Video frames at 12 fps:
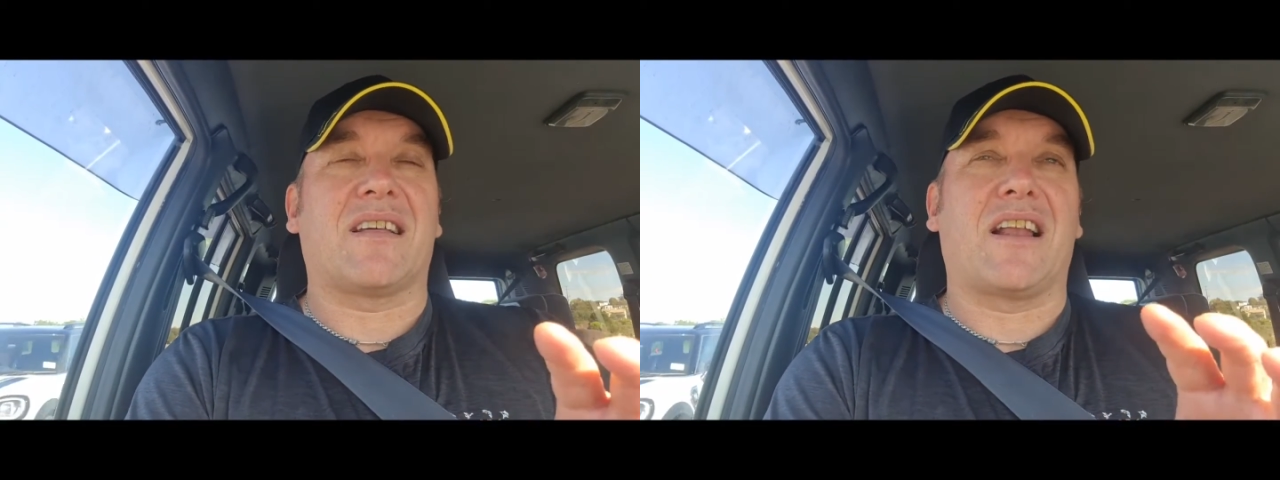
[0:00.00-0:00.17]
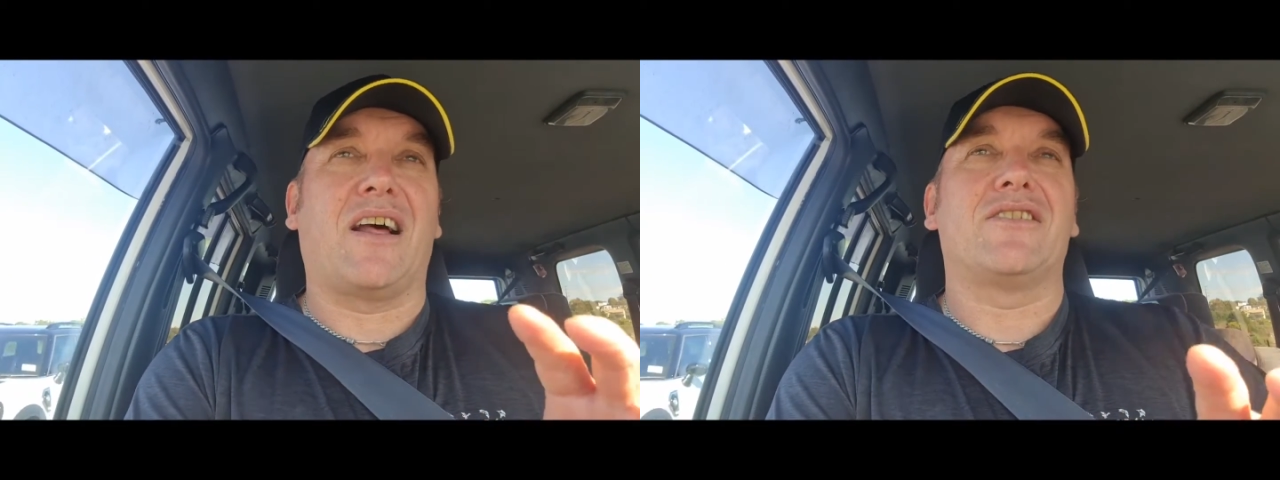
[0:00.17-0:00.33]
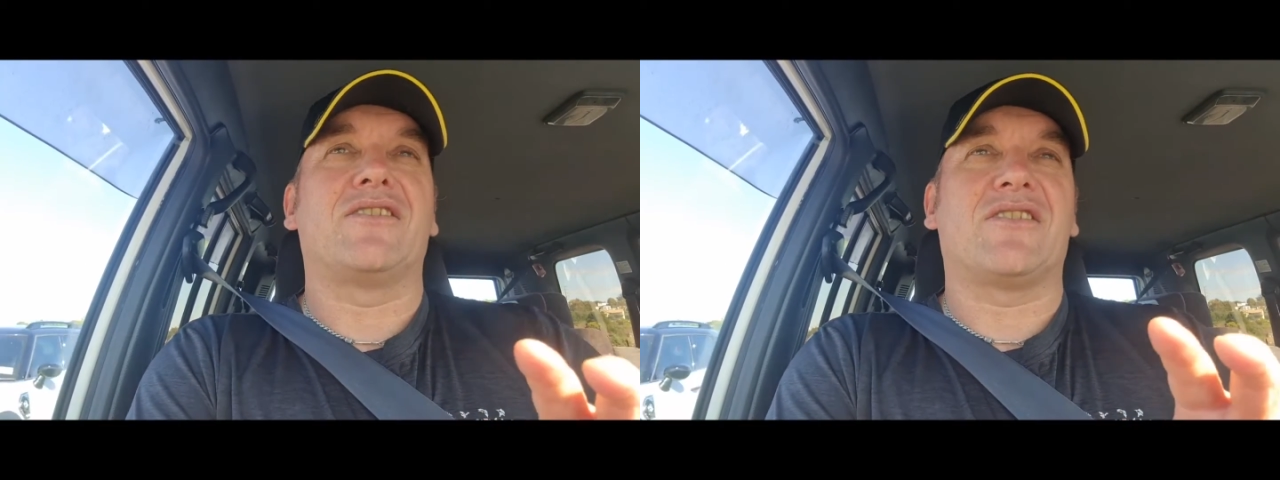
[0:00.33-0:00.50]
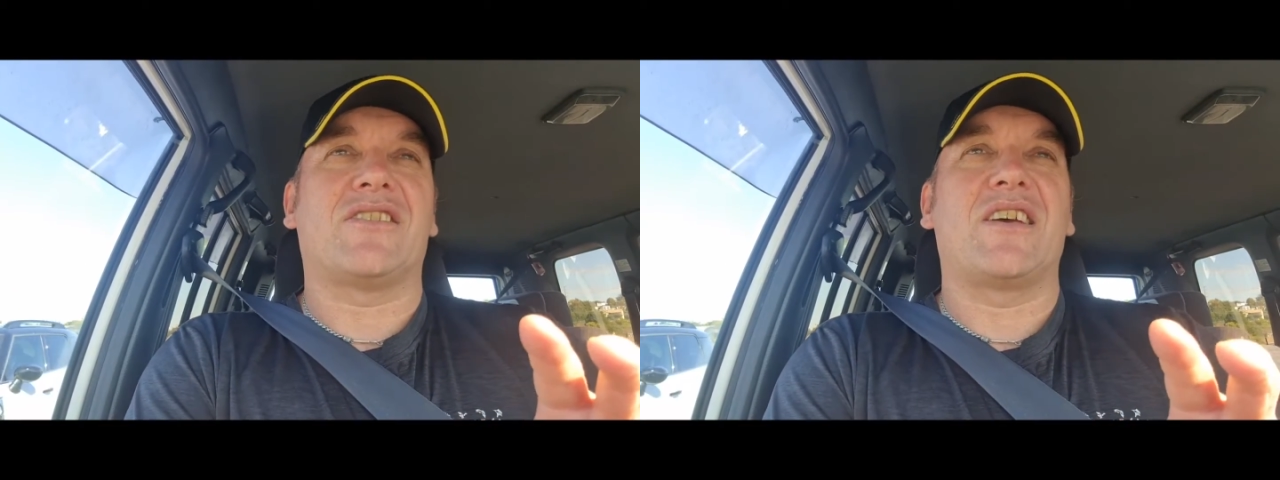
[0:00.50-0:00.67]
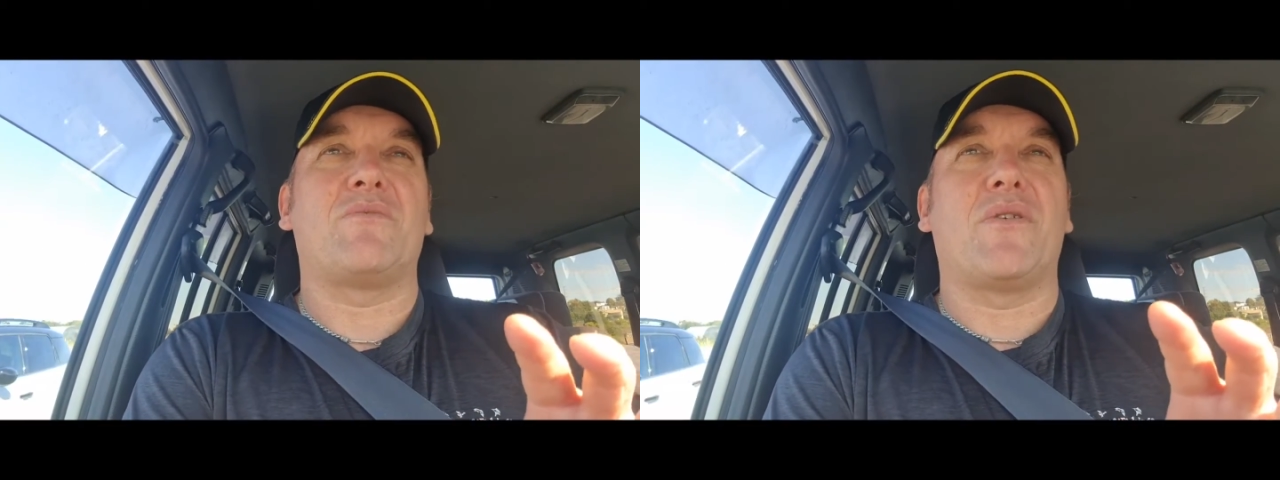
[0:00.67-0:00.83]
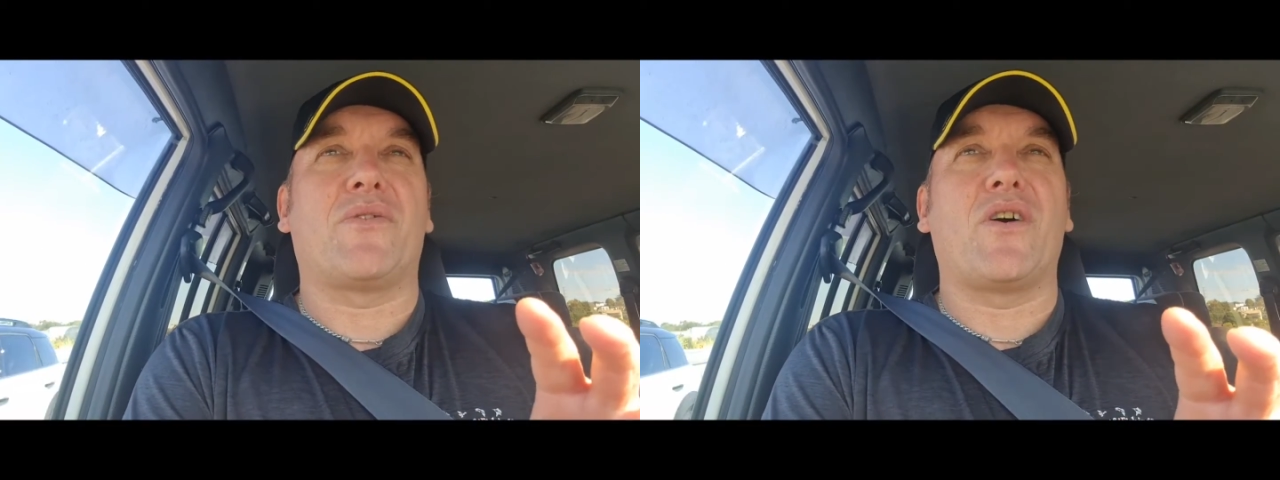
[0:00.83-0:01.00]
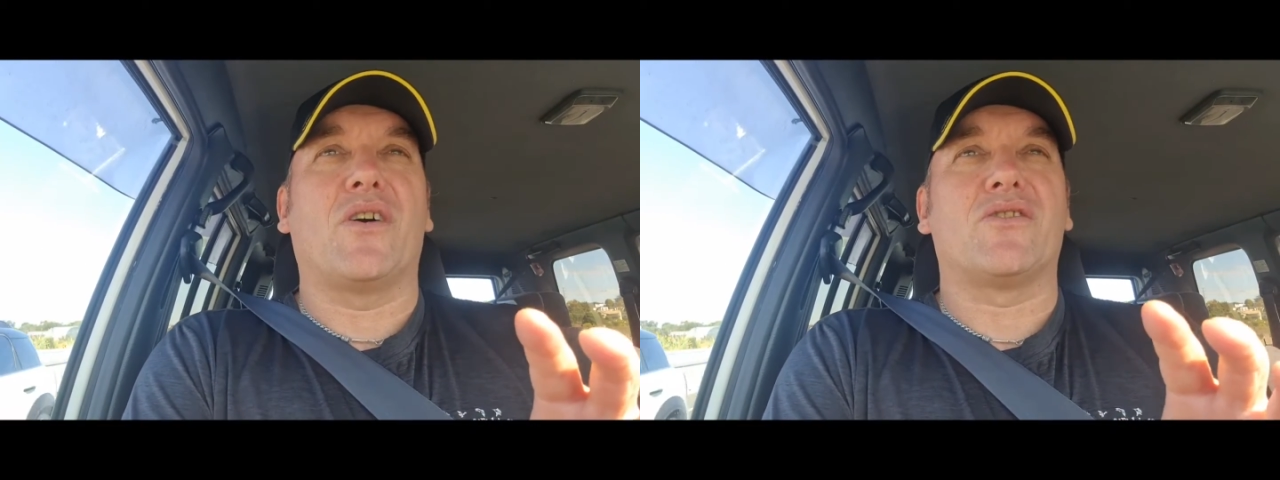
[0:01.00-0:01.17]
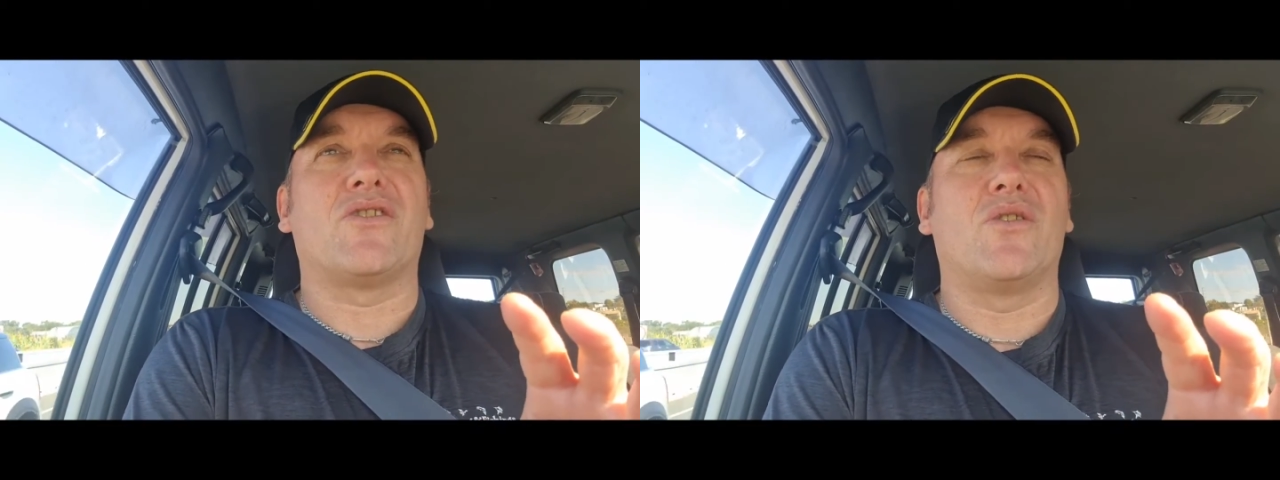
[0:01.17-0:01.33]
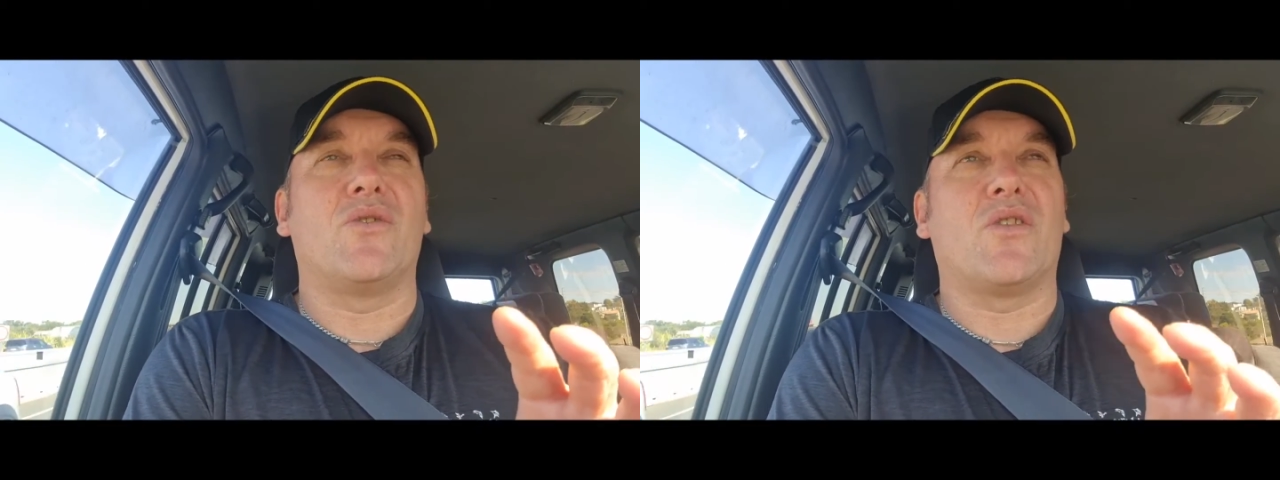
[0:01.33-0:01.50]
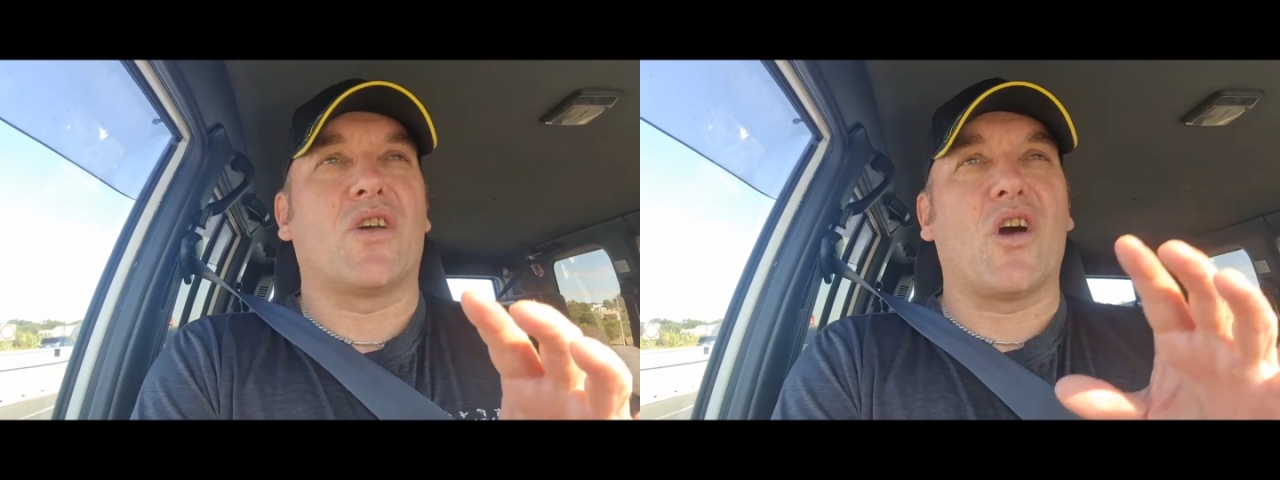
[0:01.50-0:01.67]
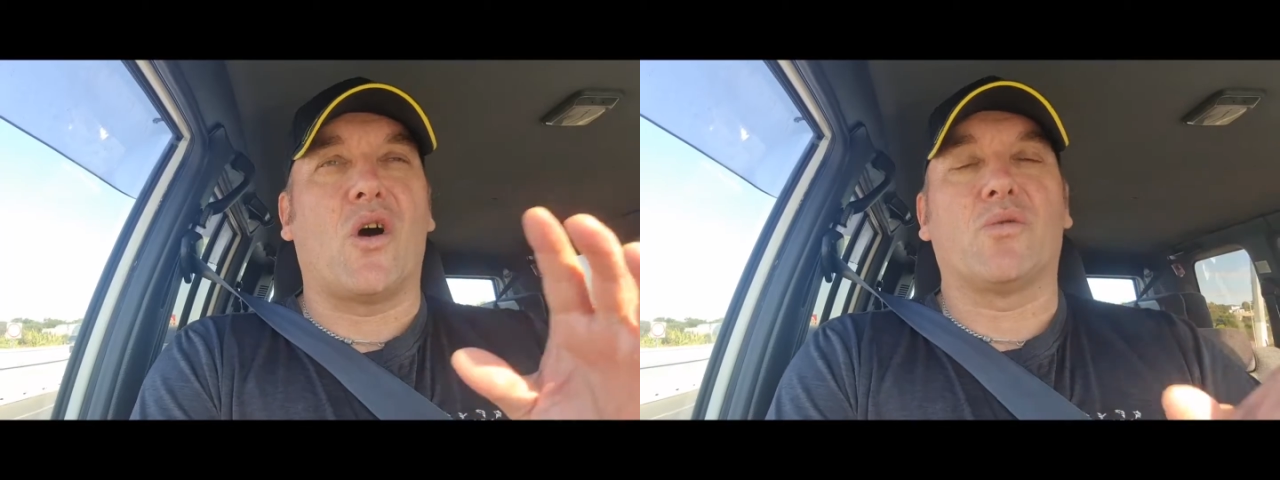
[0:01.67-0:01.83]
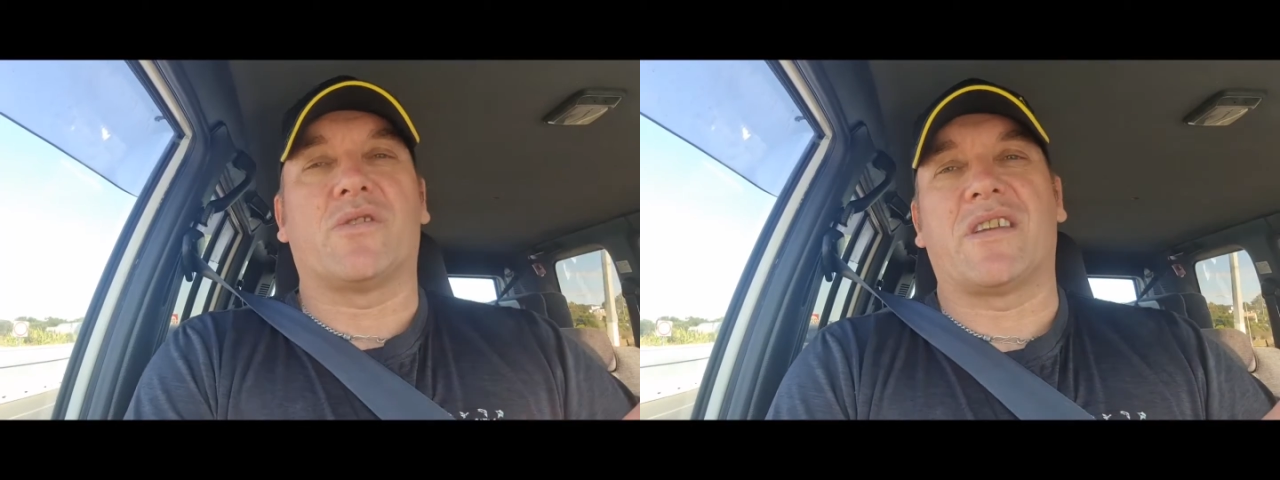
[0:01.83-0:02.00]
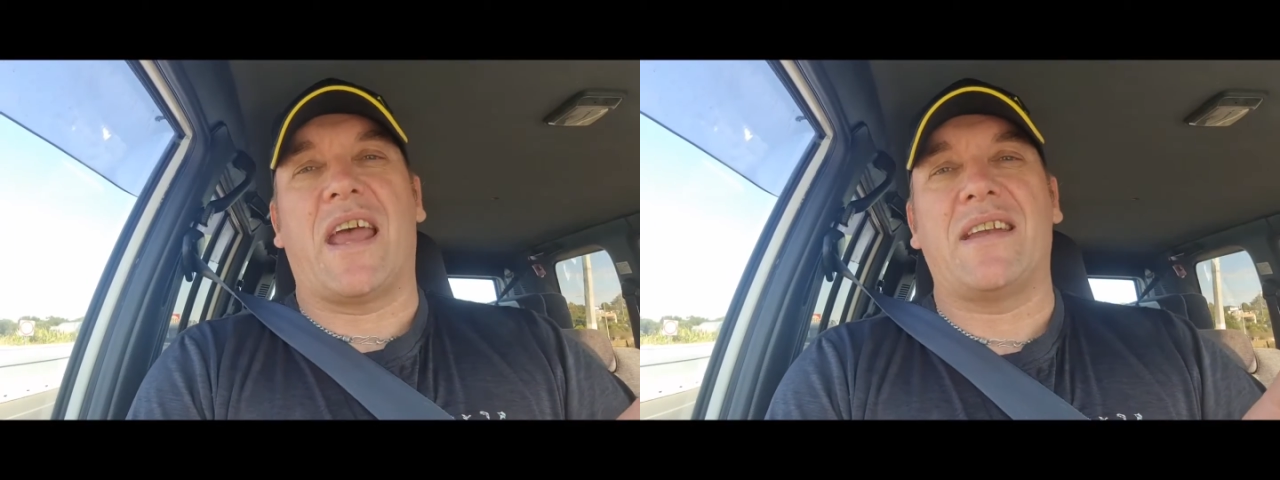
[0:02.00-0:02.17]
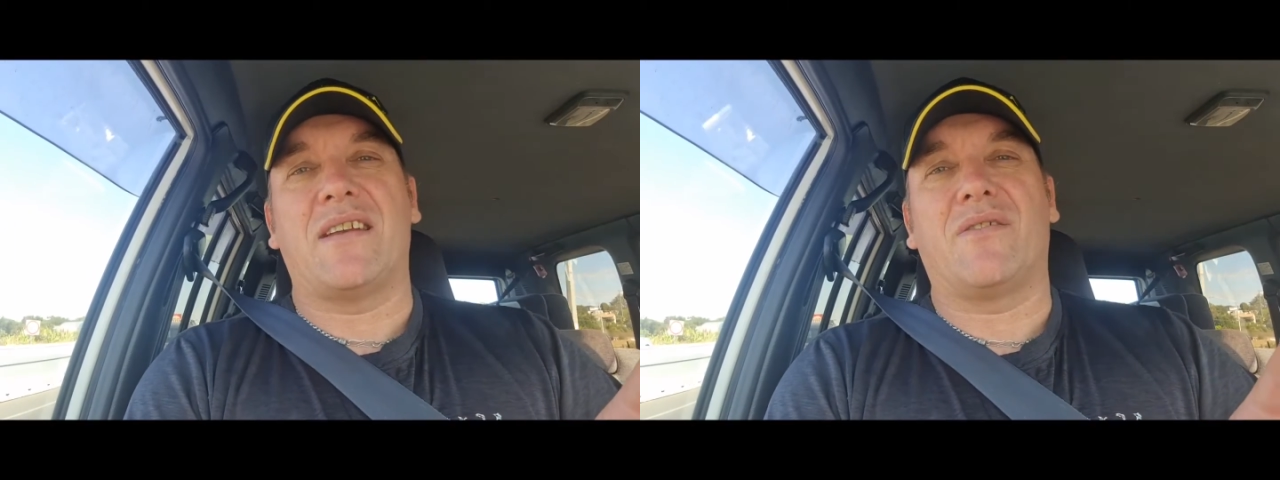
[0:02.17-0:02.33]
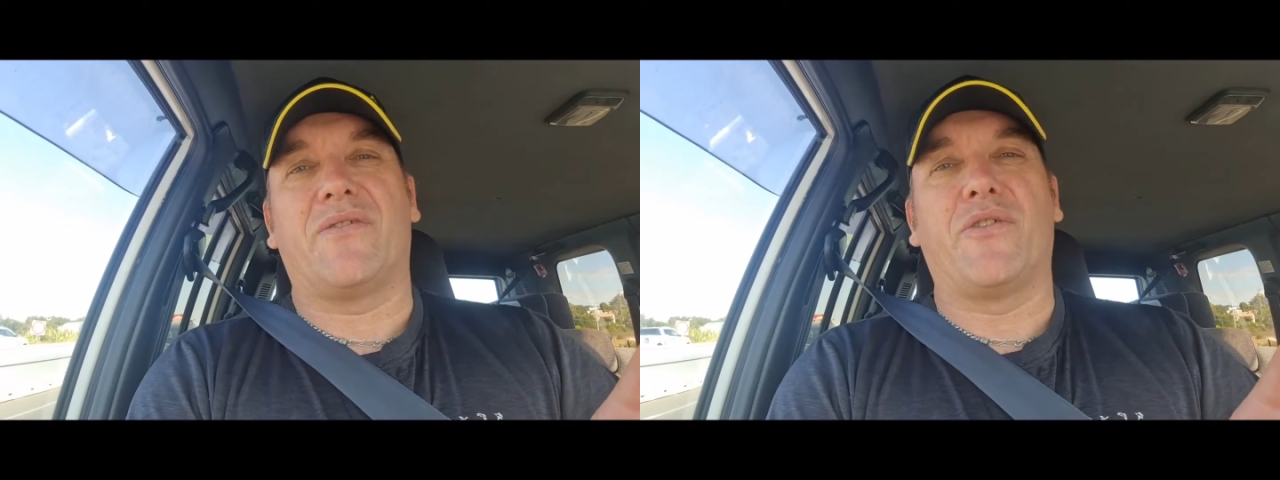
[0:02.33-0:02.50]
closest thing we've got to the gold standard